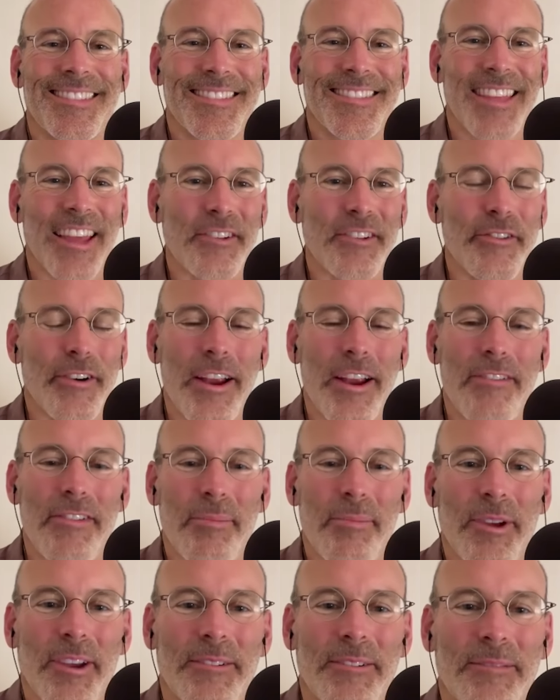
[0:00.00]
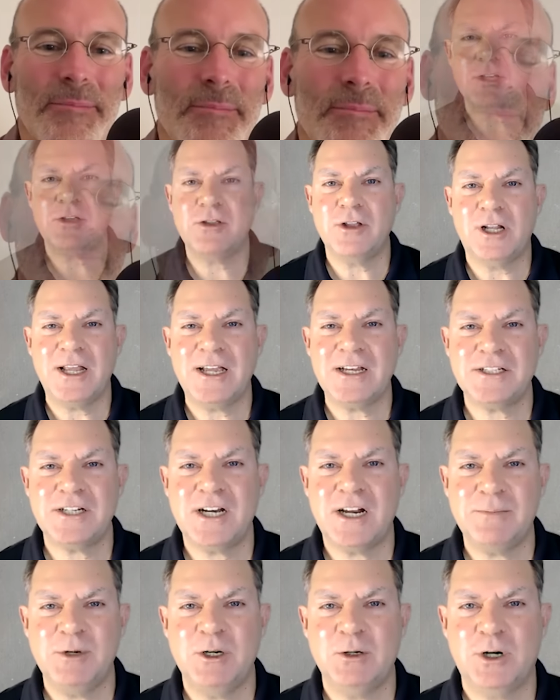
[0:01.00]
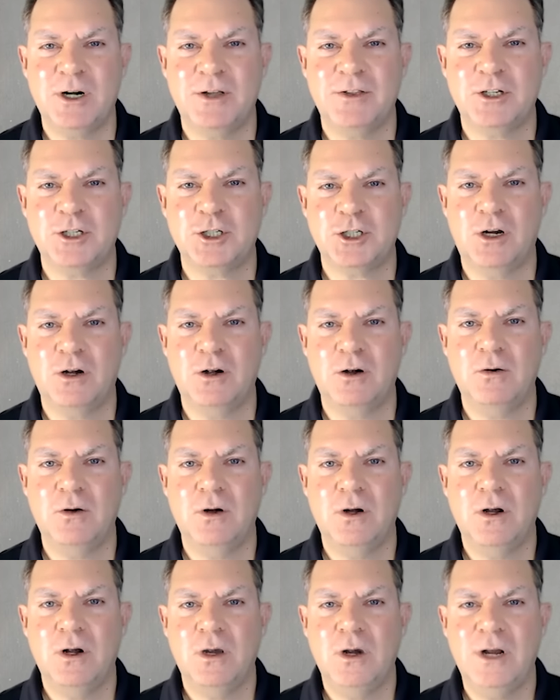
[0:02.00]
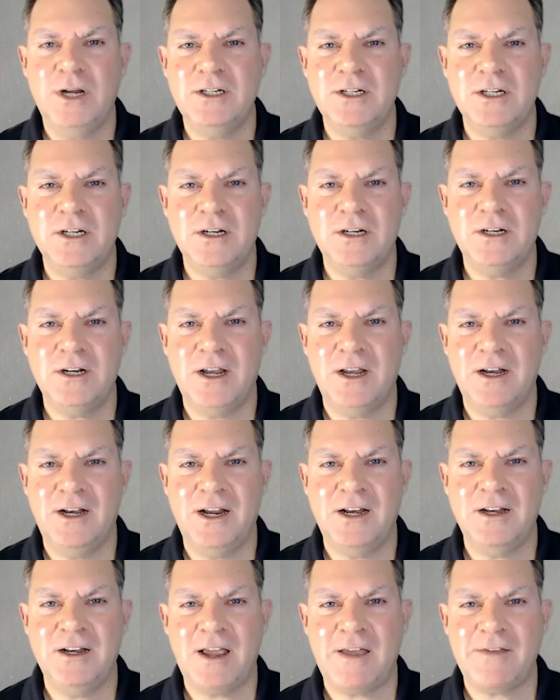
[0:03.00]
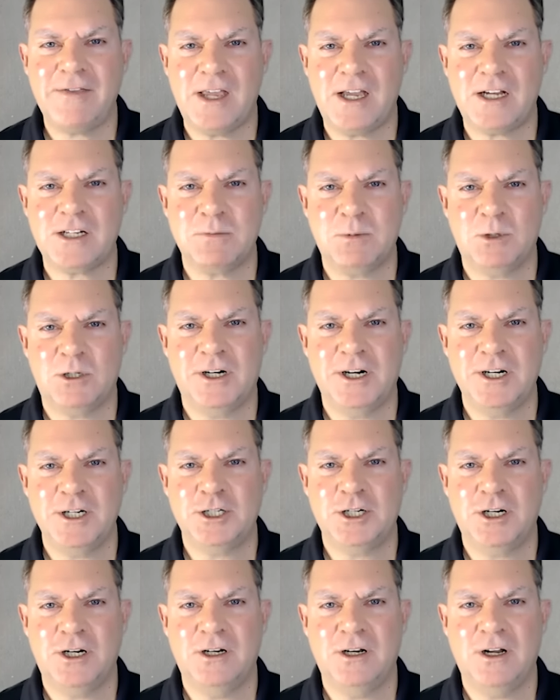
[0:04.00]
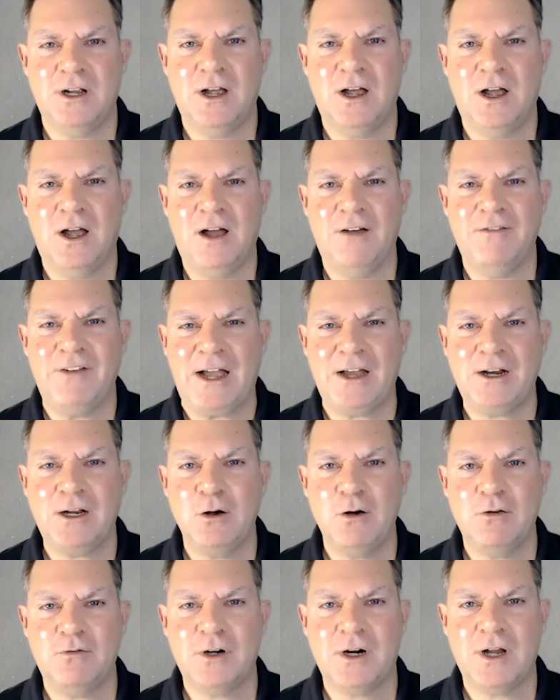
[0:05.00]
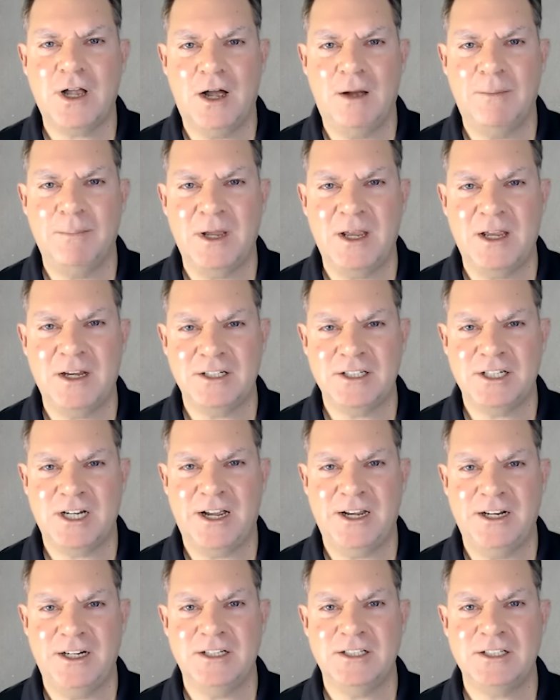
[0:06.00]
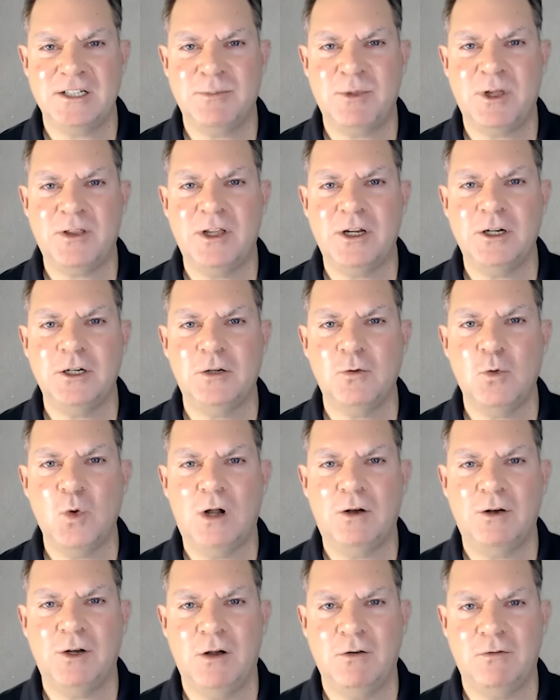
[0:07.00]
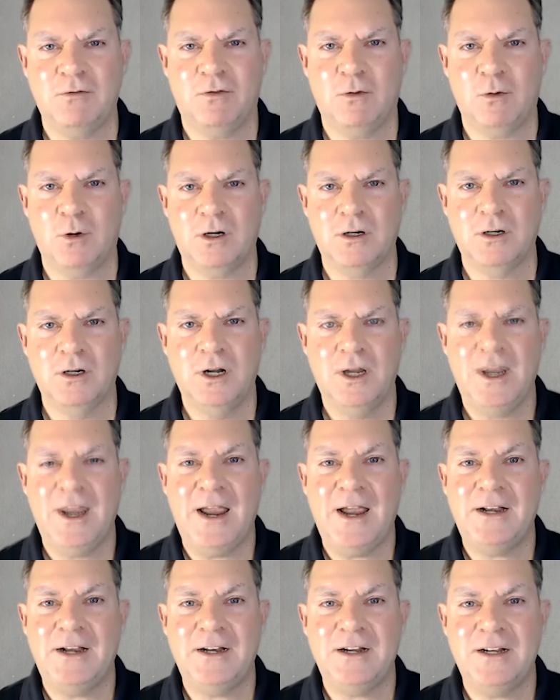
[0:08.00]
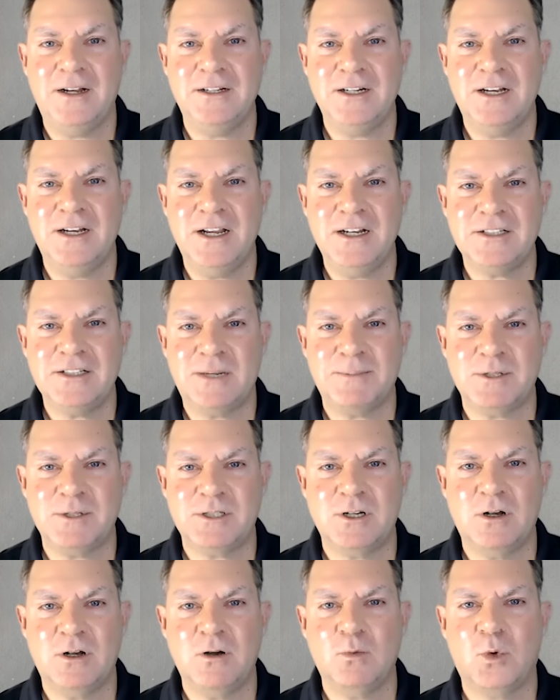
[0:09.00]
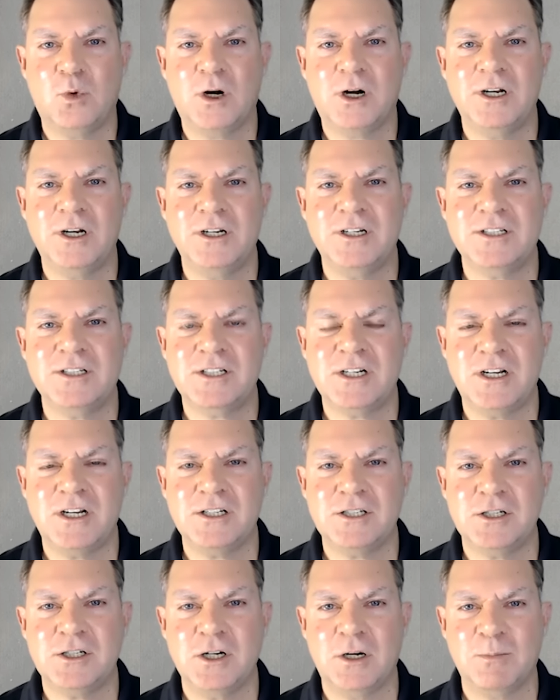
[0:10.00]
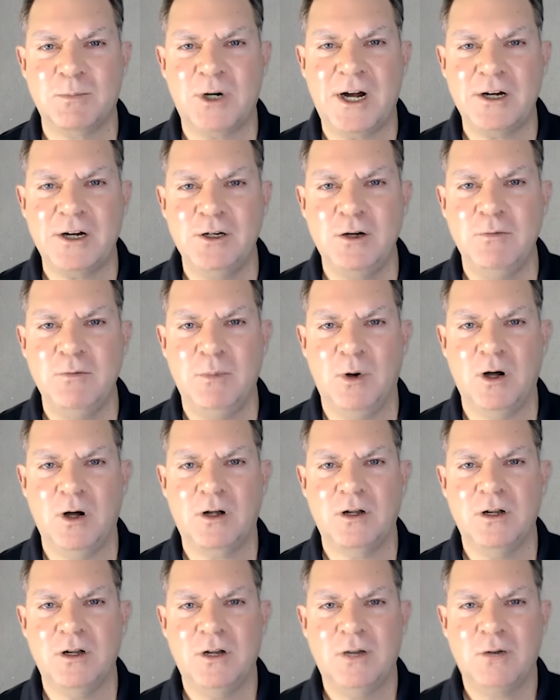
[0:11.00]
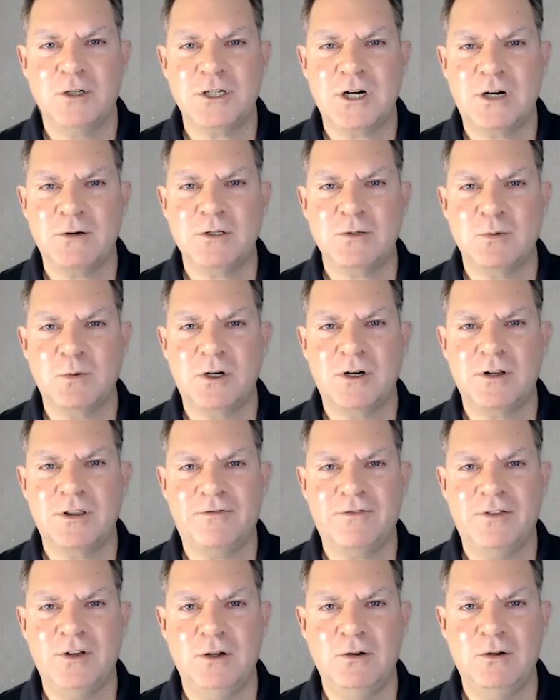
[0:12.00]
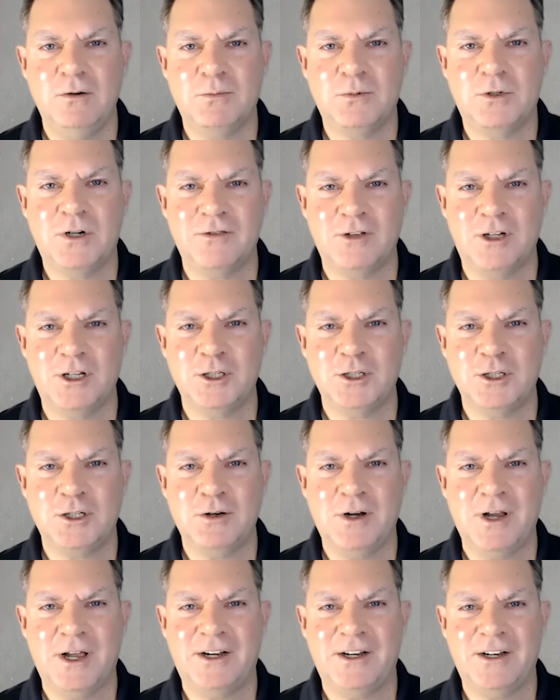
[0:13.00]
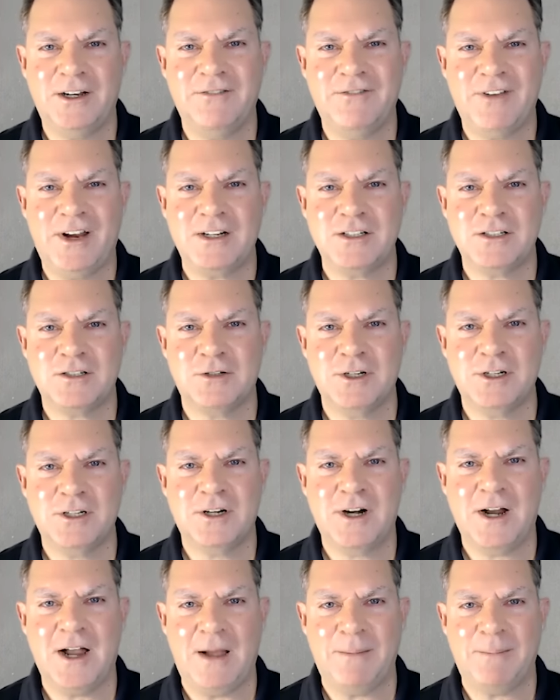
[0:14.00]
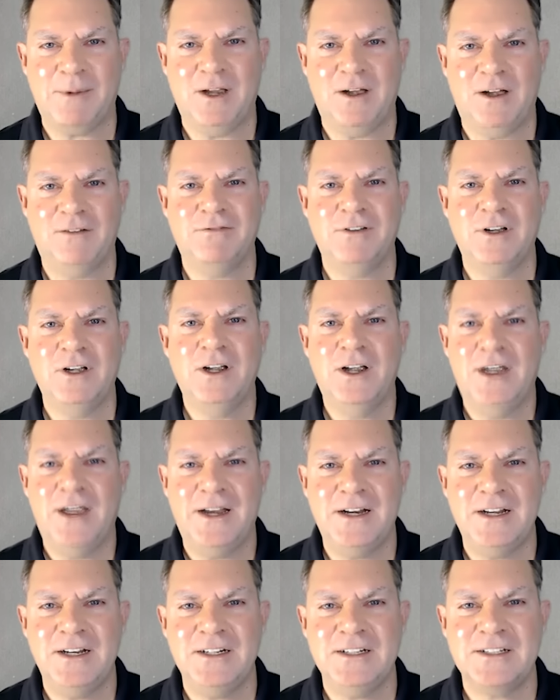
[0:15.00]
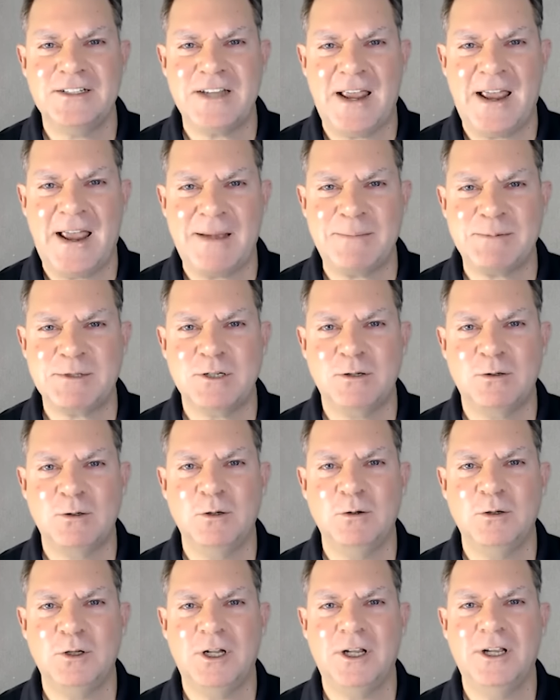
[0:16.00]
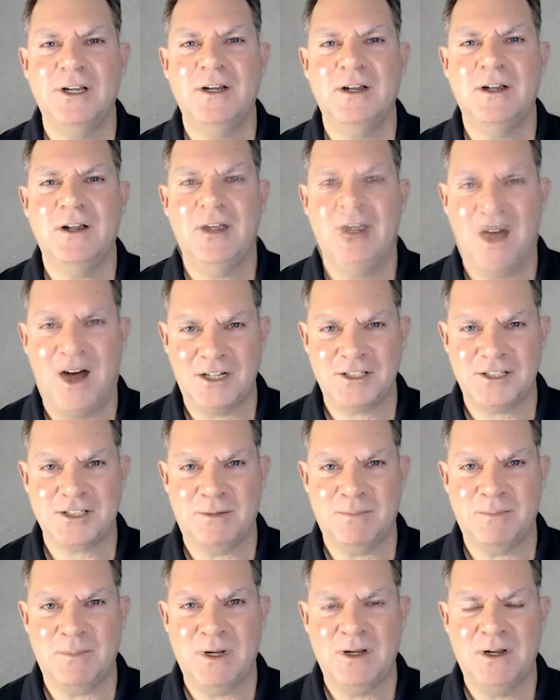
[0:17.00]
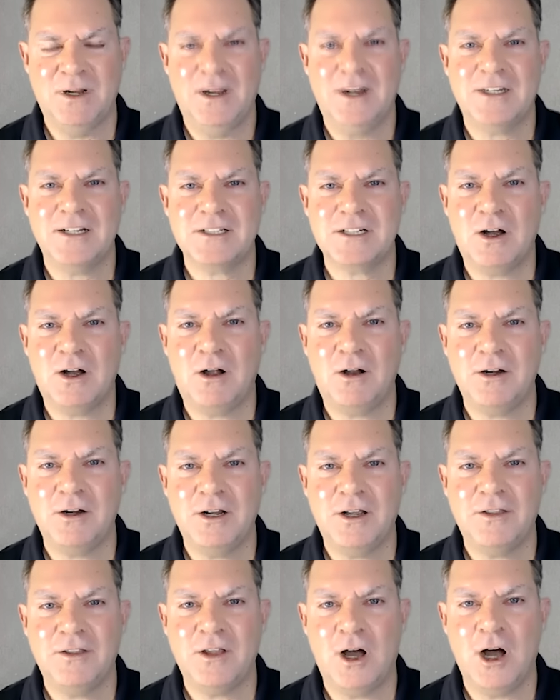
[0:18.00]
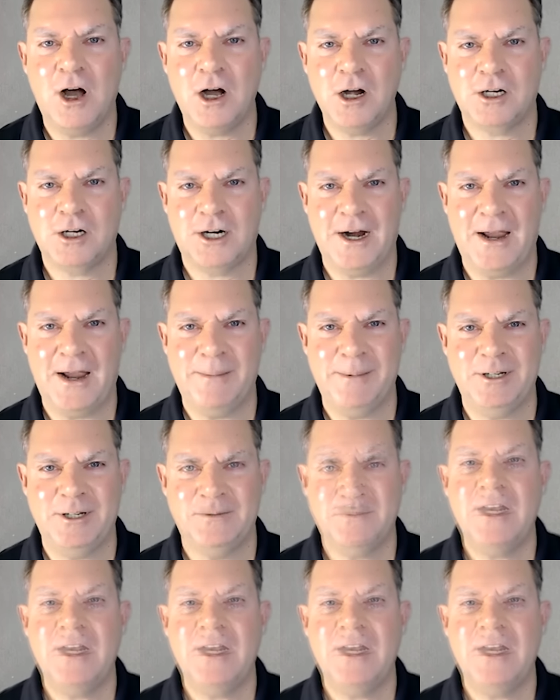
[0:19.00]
Thanks for having me. So, the last time you were on the show, we did an in depth exploration of how to overcome anxiety, something that you're well known for. And in today's episode, we're going to discuss your brand new book, which I was one of the few privileged who got an advanced reader copy of. And it is absolutely awesome. And it's called The Hunger Habit.